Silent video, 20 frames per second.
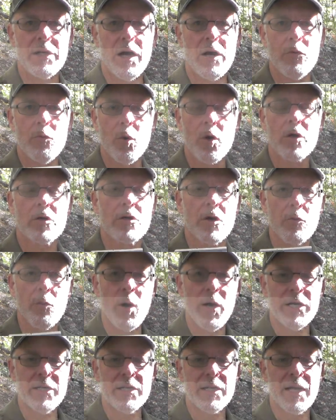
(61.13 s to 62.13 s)
not work, or
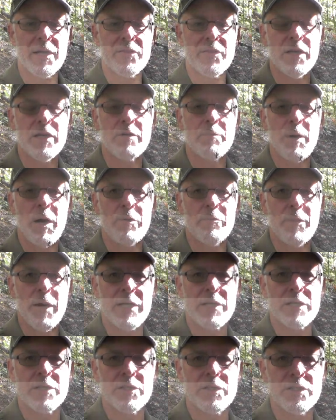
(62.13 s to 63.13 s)
why did I think about making